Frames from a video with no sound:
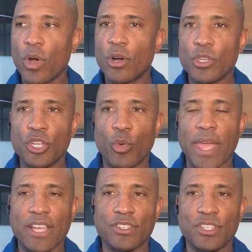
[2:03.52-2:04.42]
Well, you know,
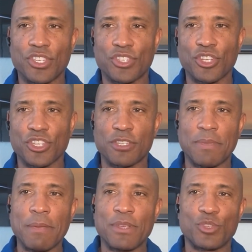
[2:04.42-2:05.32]
we actually just took
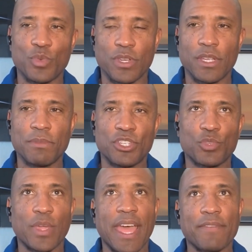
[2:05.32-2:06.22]
some image,
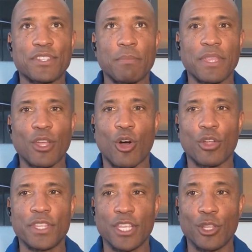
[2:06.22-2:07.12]
images. We have something
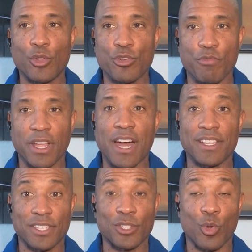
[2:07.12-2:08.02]
called the Lunar
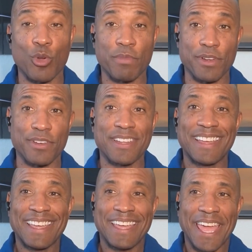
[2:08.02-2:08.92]
Reconnaissance Orbiter,
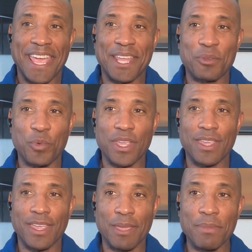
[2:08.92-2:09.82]
and
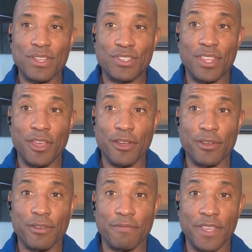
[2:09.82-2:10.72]
we imaged
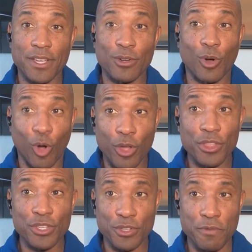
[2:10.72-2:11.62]
their vehicle
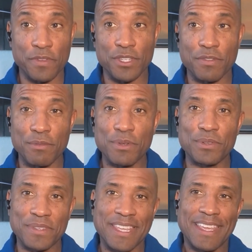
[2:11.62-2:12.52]
on the surface of the
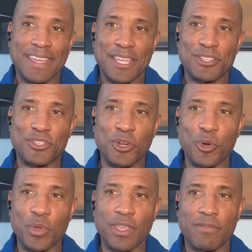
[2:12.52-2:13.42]
moon. And
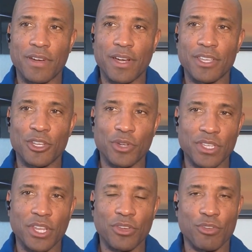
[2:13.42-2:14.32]
so we've, uh, you know,
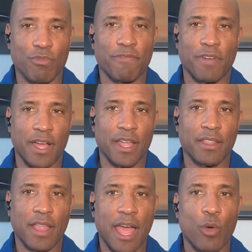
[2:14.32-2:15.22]
continued to
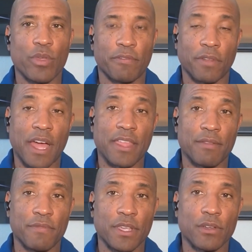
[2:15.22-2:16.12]
refine how we fly
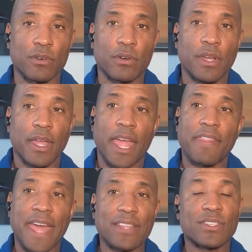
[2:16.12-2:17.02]
that vehicle.
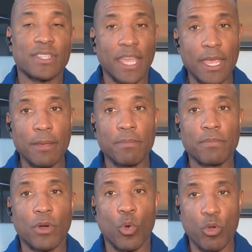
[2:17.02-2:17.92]
And that
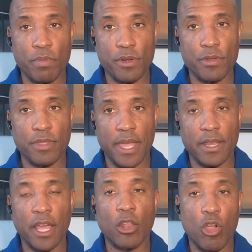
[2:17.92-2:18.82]
same orbiter,
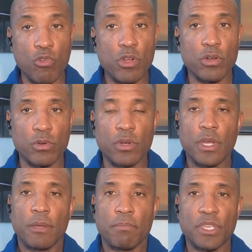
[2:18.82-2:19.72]
that LRO
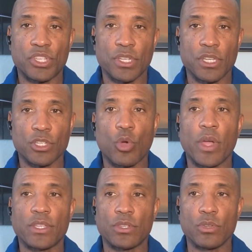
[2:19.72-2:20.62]
mission, is
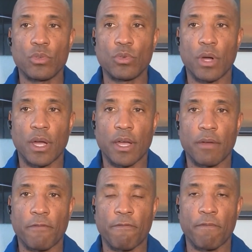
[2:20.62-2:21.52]
going to
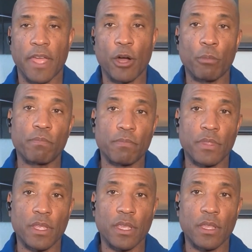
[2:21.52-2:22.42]
uh, help
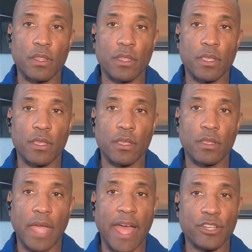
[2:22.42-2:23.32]
the
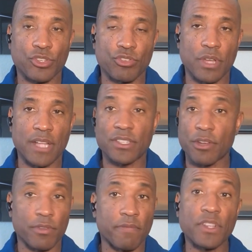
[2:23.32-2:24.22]
the astronauts
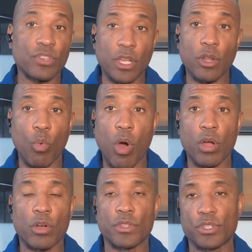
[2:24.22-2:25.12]
that are eventually going to
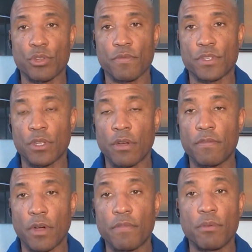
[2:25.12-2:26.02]
walk on the surface
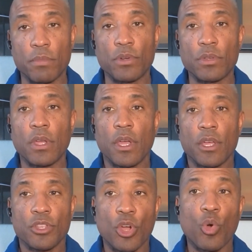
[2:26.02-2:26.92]
of, of the moon
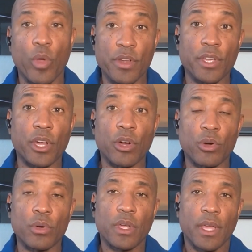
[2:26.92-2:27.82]
know where to
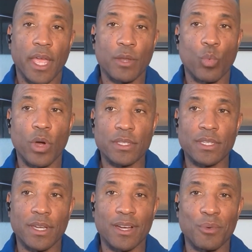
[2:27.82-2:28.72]
go and
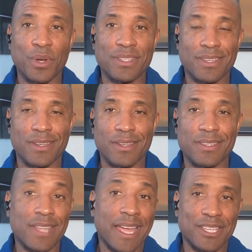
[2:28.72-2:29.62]
what uh, what
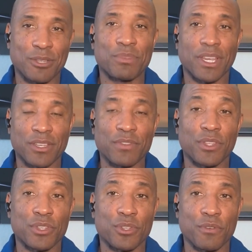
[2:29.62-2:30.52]
uh, science
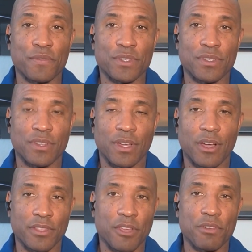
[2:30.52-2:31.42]
objectives on the surface
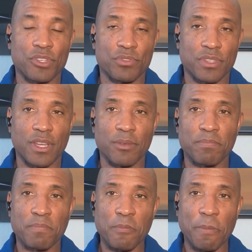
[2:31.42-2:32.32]
uh, they're interested in.